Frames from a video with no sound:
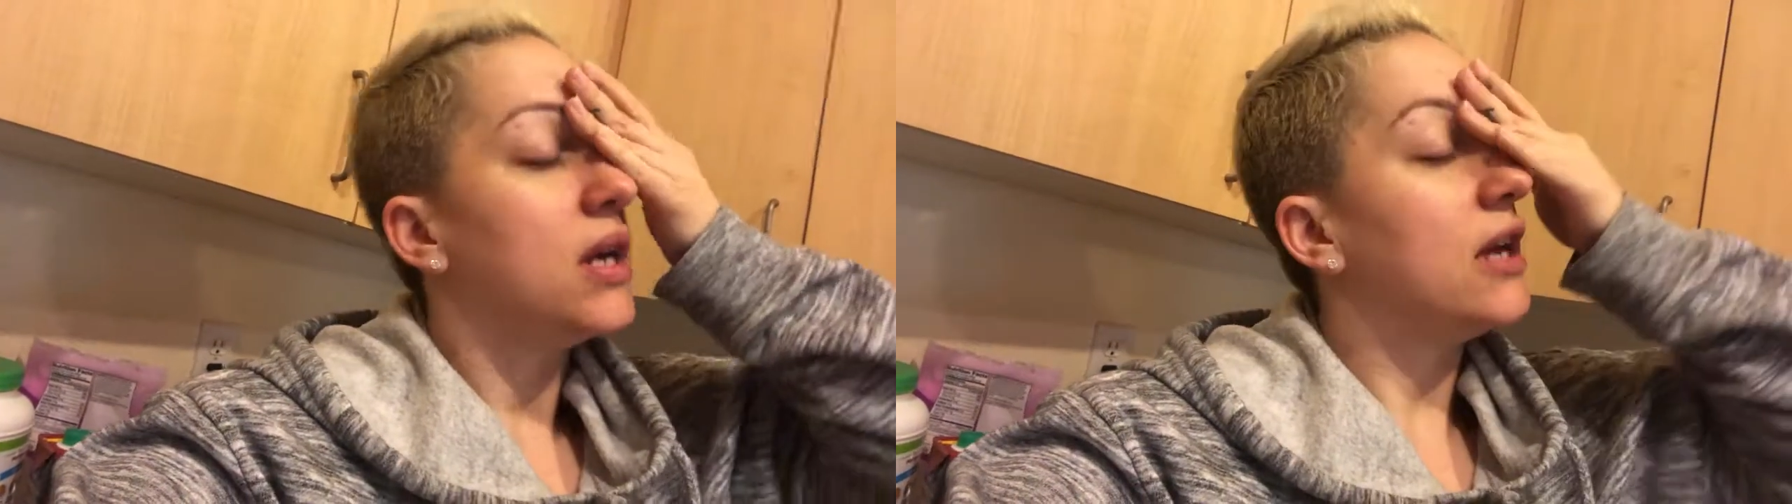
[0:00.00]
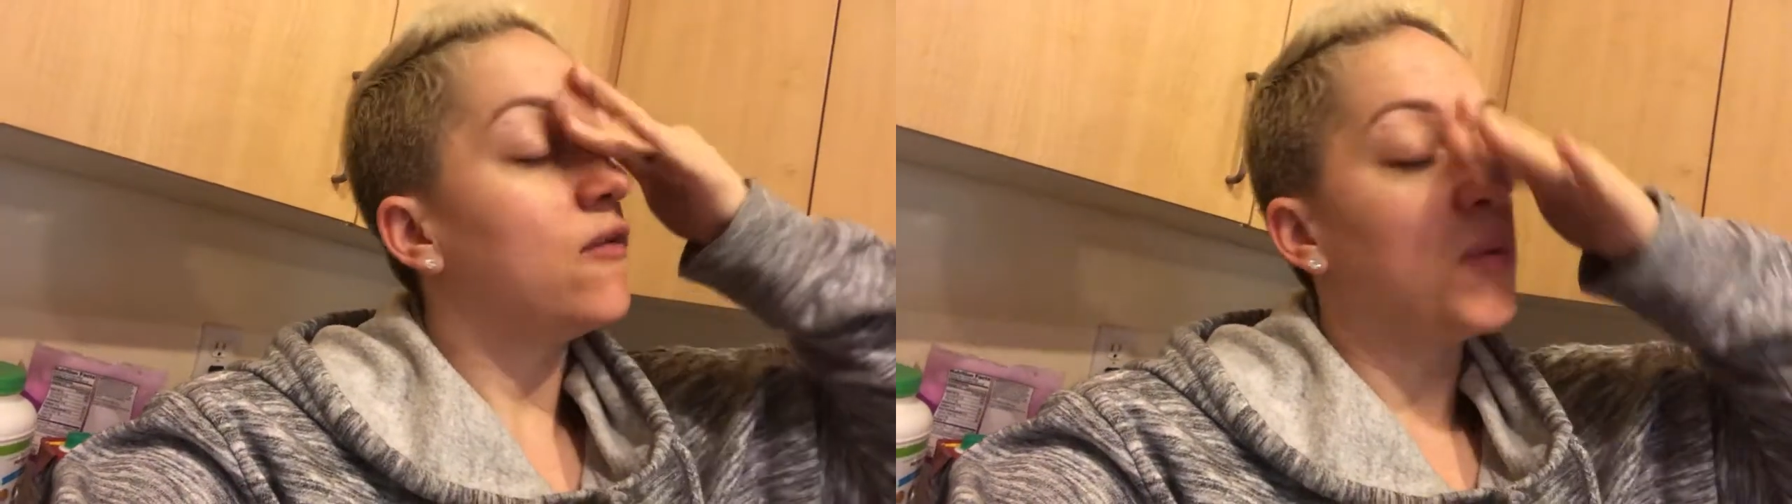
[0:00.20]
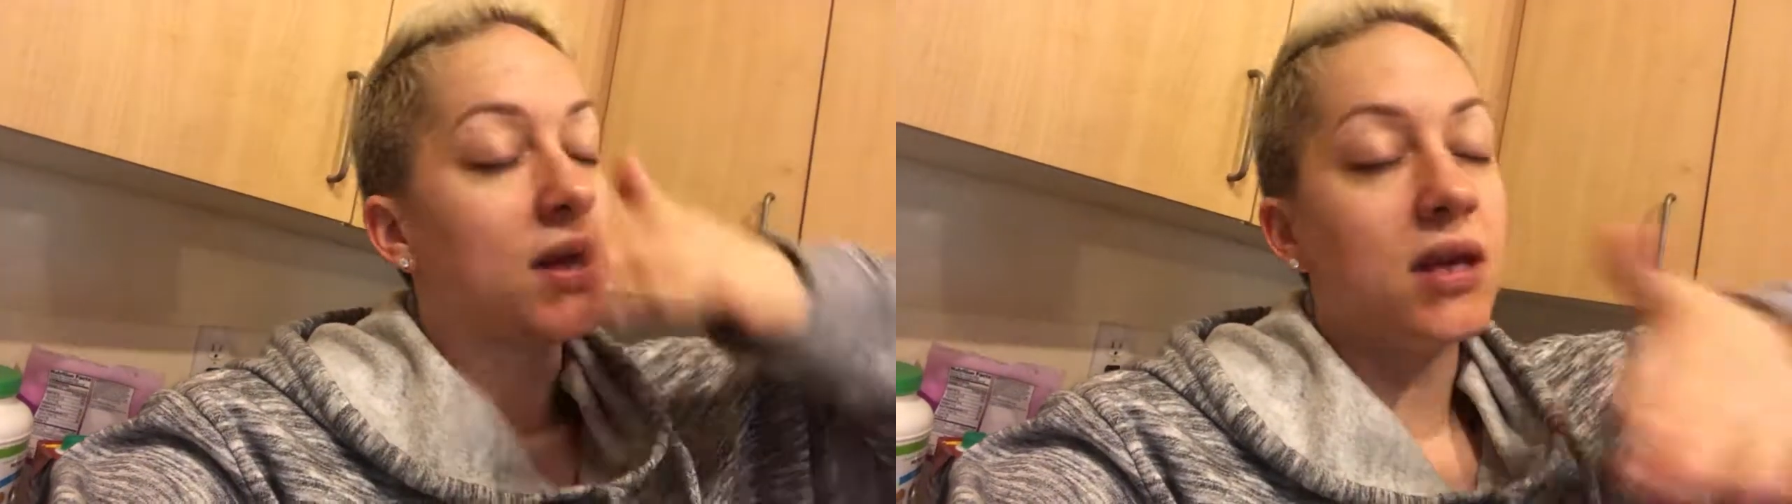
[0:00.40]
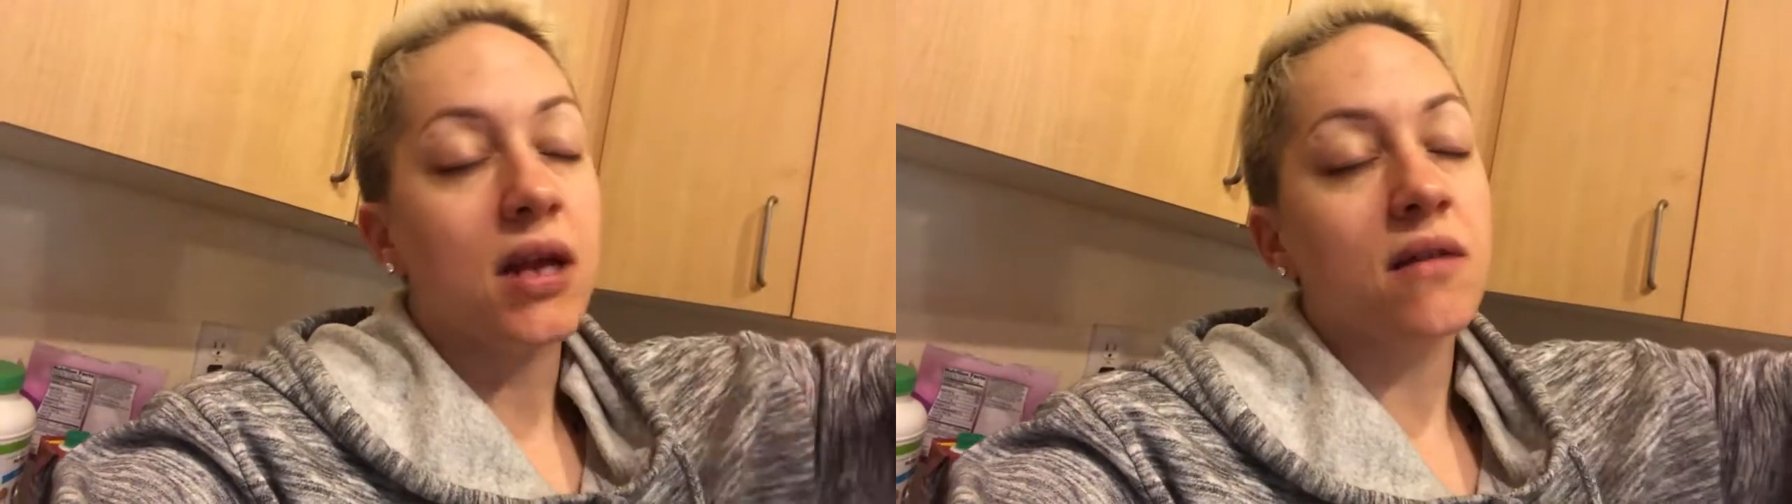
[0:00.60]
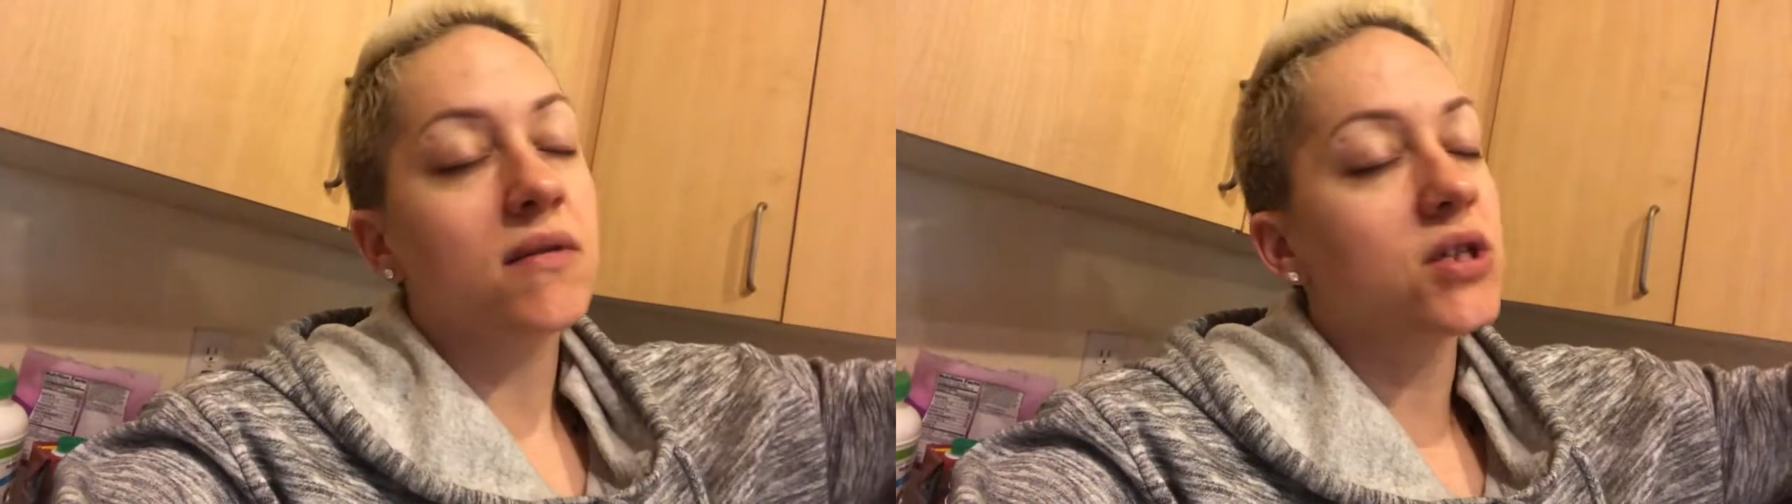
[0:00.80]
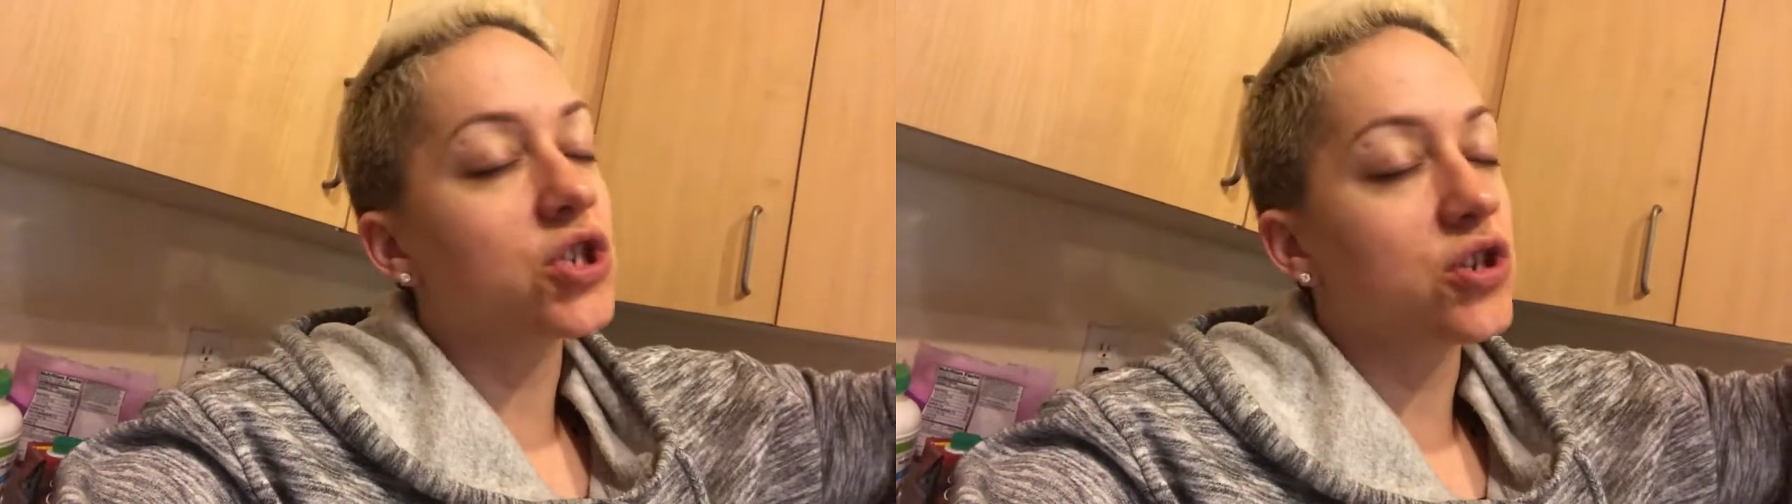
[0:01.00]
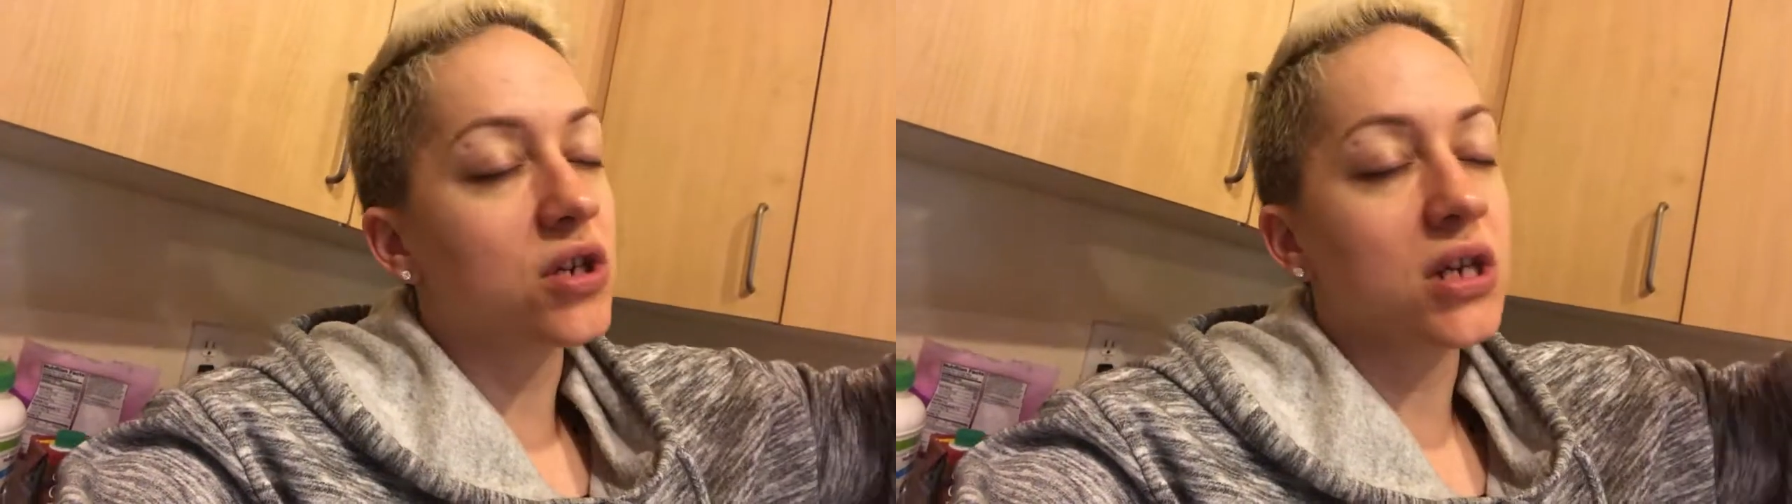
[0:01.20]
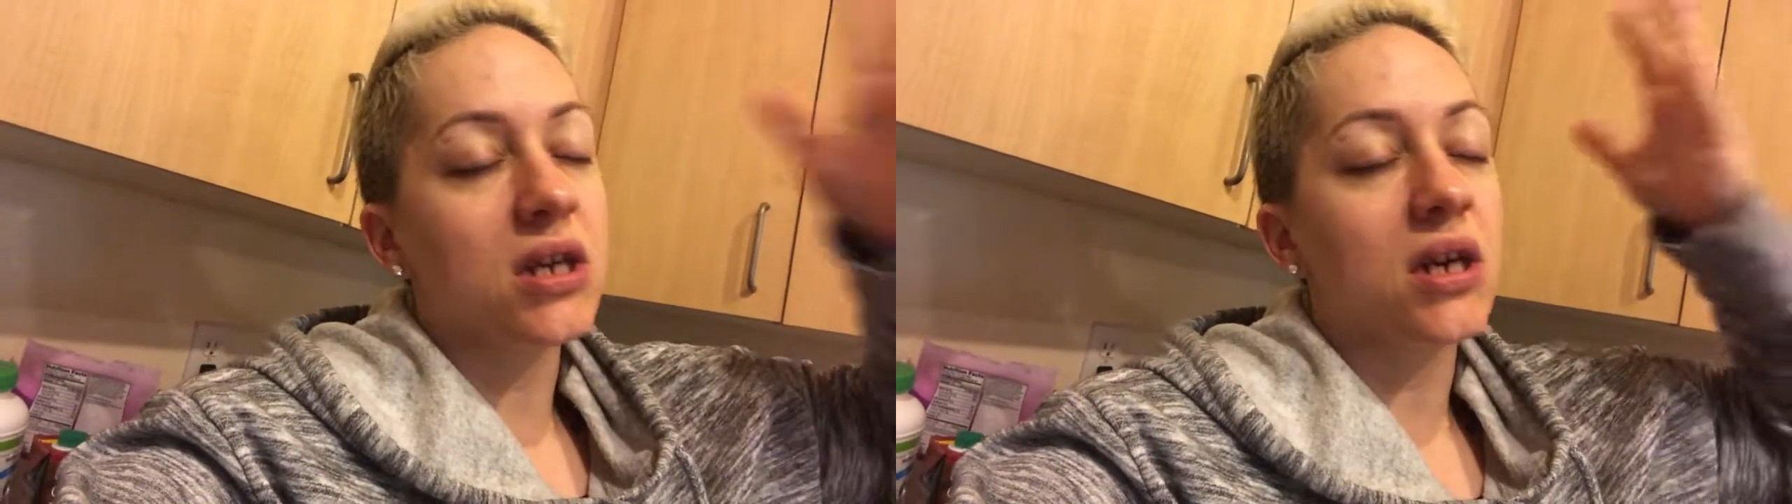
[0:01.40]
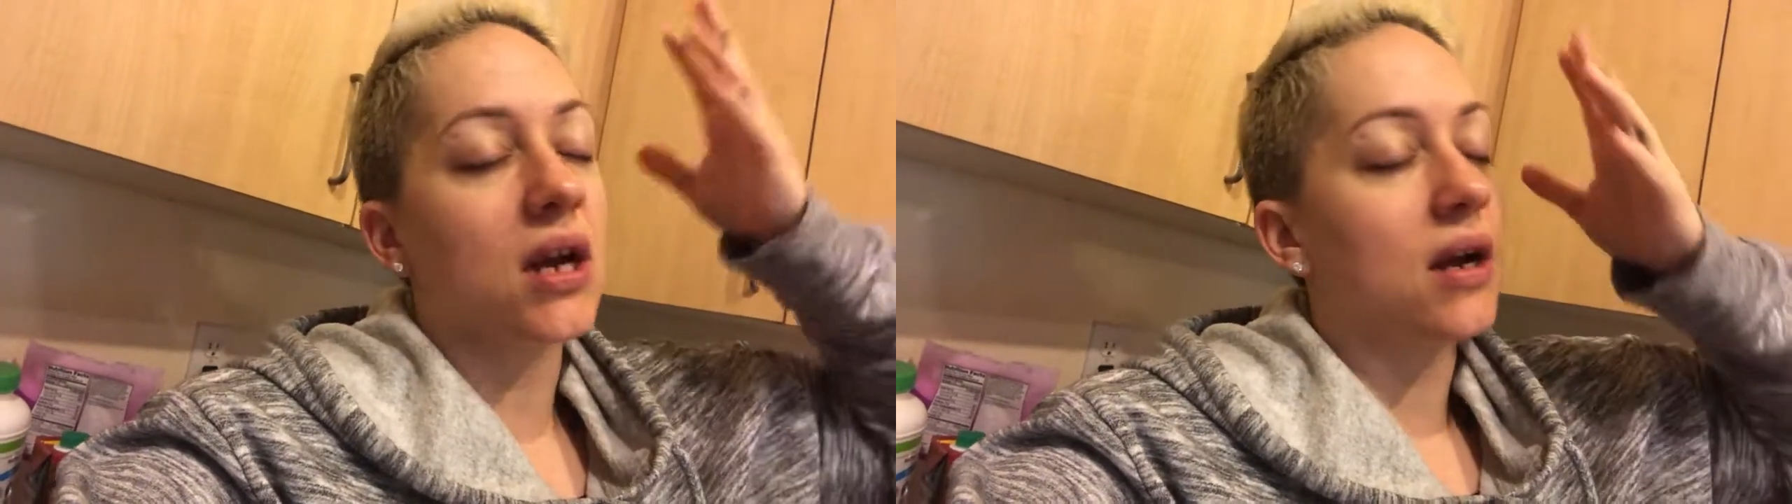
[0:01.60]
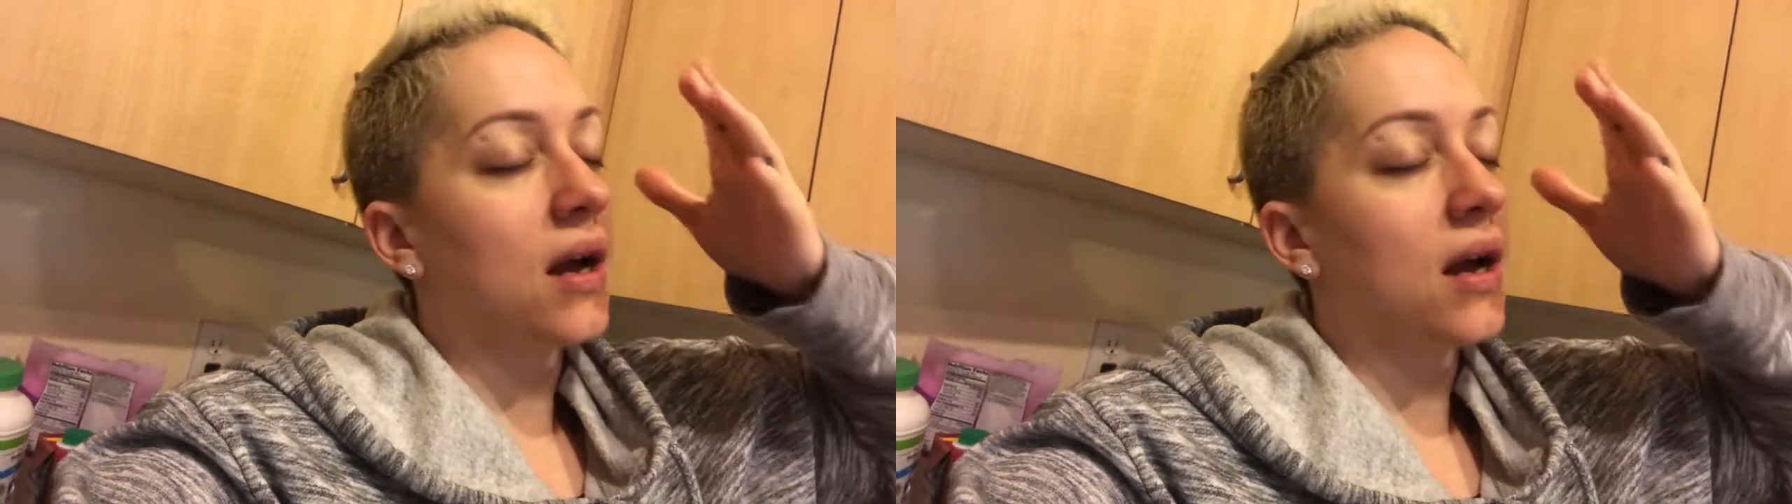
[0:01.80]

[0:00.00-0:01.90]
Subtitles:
If by the end of this journey,